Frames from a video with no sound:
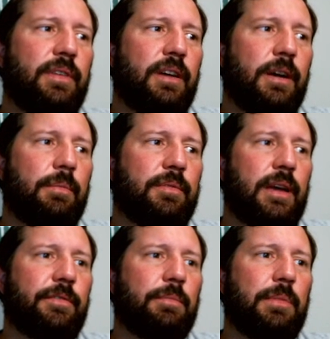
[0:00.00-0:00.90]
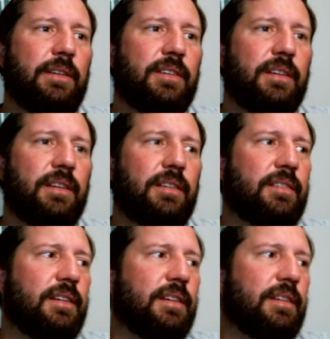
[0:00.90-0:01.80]
Time for me
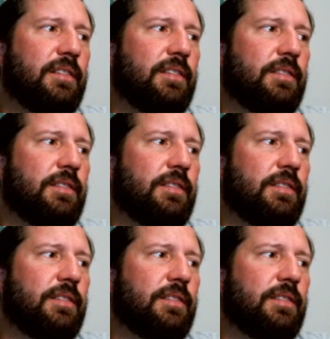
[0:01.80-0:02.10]
to